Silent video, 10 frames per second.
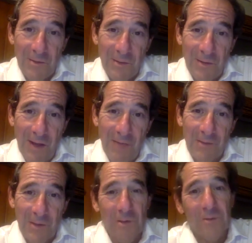
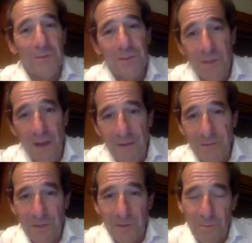having their
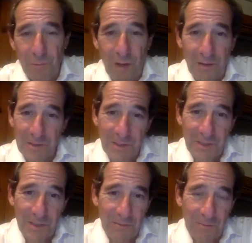staffs and their
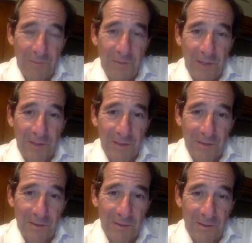policies reflect
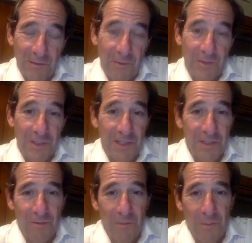the diverse
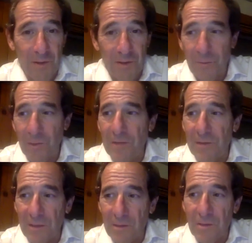nature of America, but I
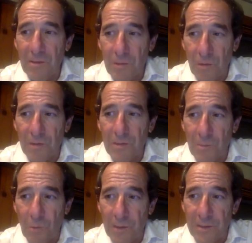think the
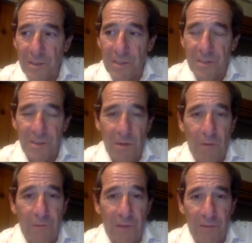journalism organizations that
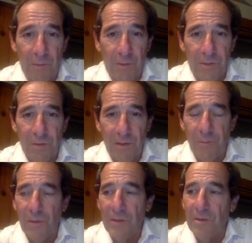hopefully have the most
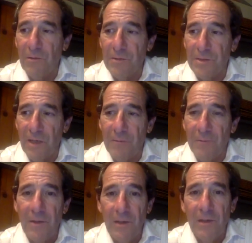credibility over time
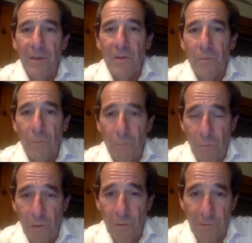
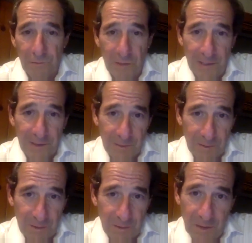will reflect
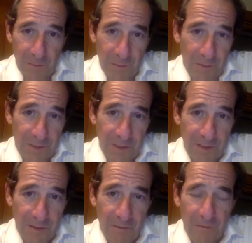the communities they
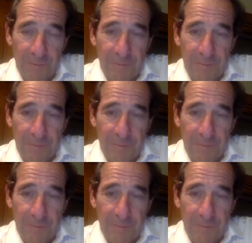cover.